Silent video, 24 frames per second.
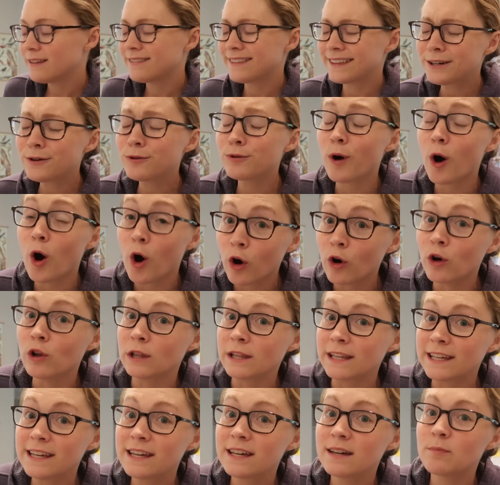They don't all
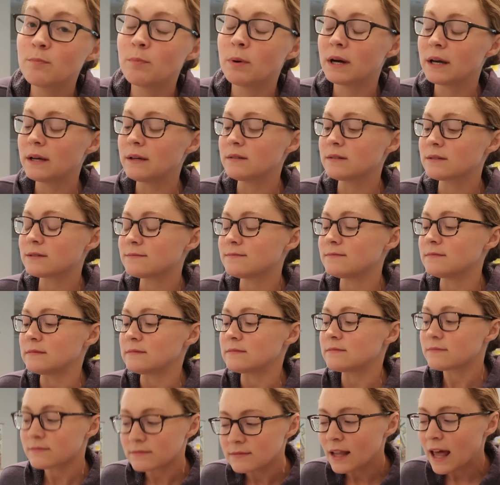leak, but
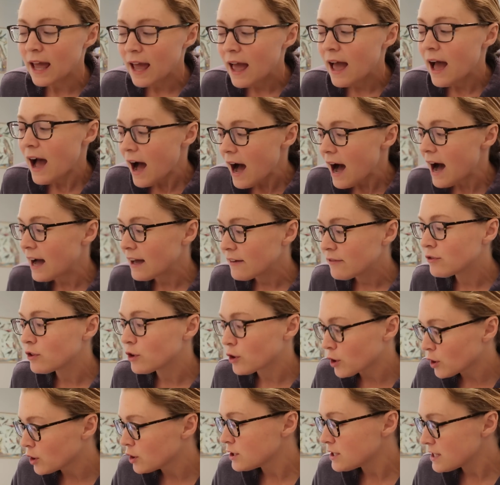I've
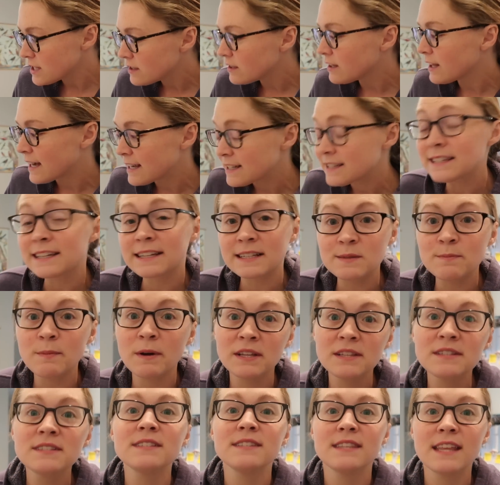learned in the last six
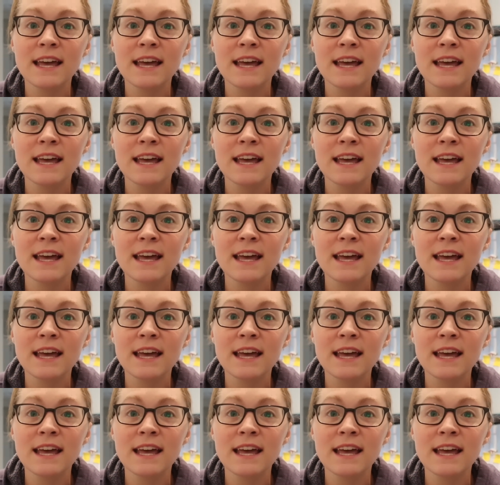months,